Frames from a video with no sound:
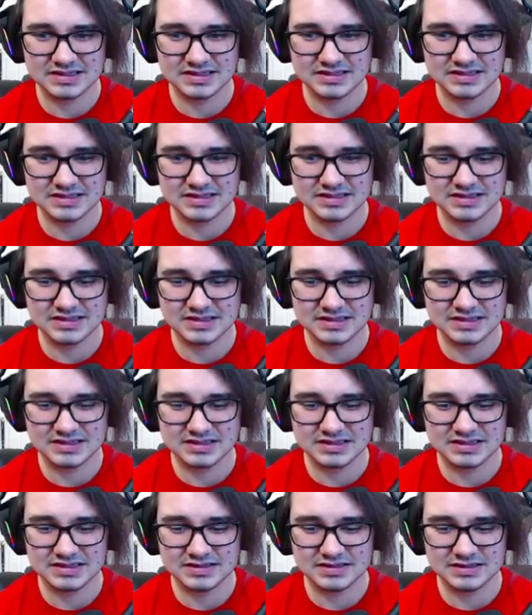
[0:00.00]

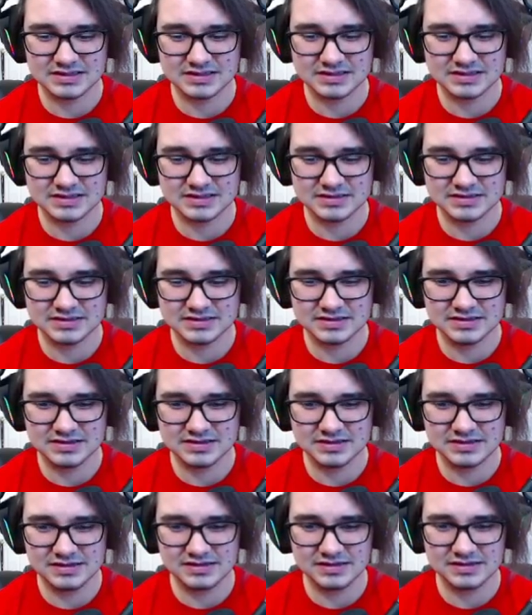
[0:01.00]

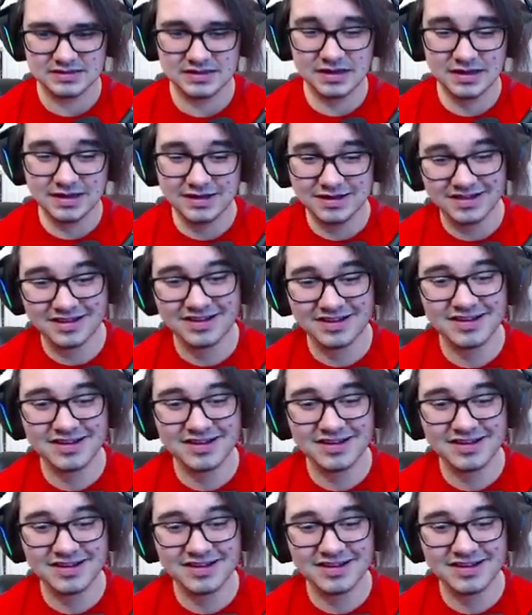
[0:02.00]
(silence)